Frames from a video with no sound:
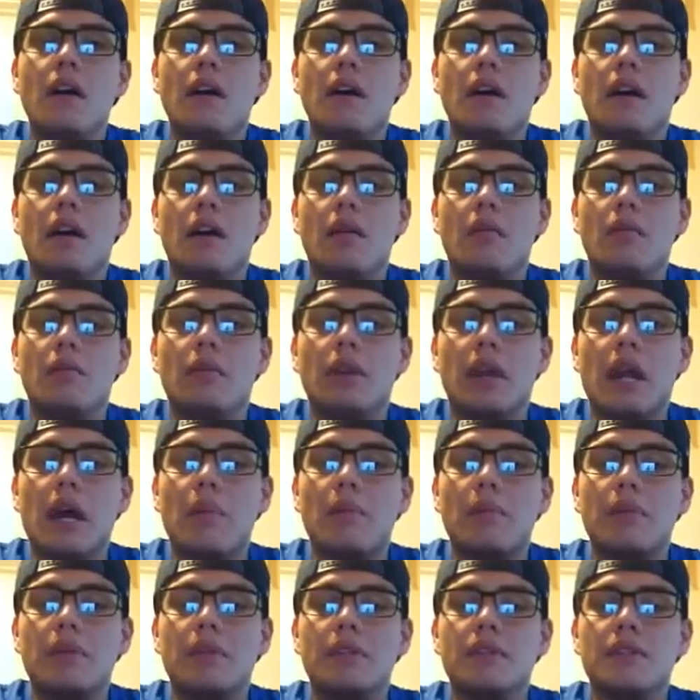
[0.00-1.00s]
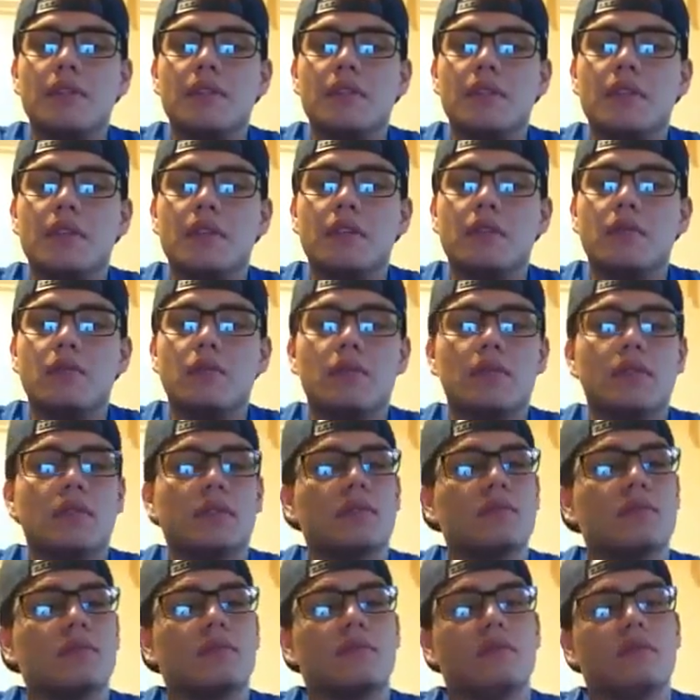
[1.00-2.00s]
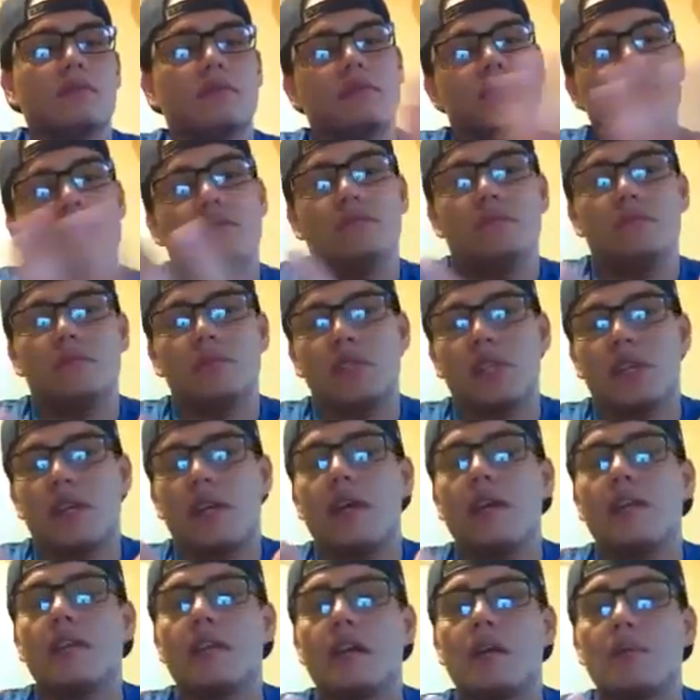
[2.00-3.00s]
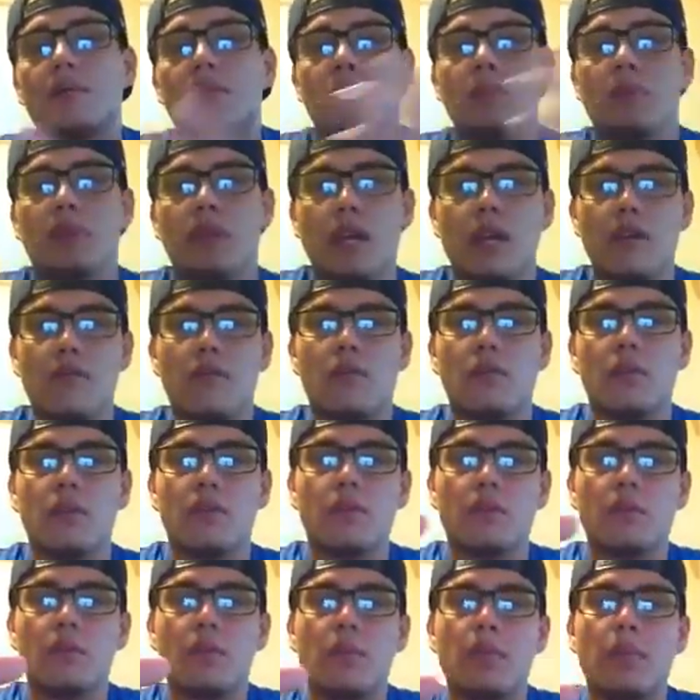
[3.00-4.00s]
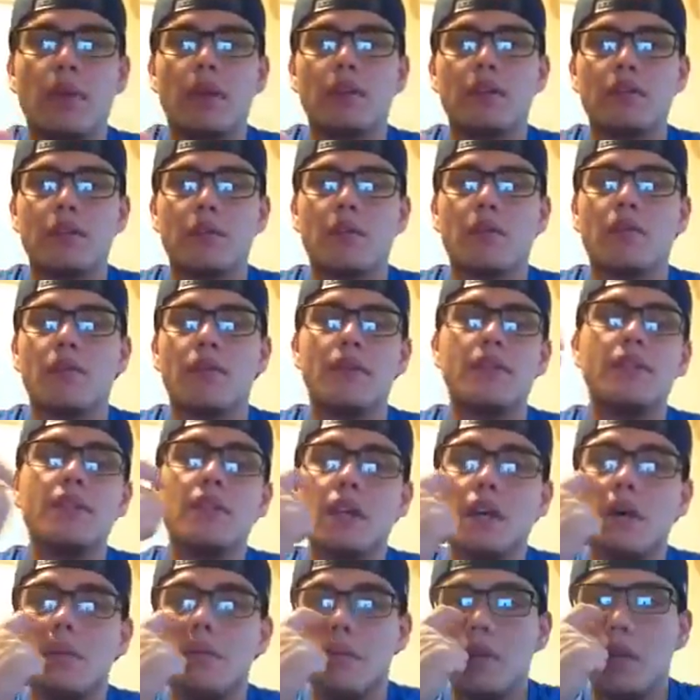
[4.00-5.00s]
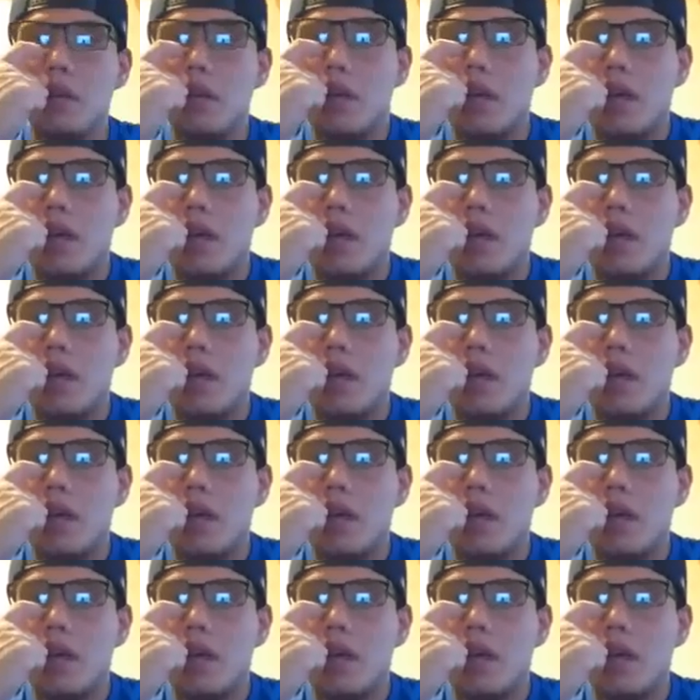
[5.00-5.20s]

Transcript: What happened is it's like a helicopter, but it had 4 different propellers that were facing up,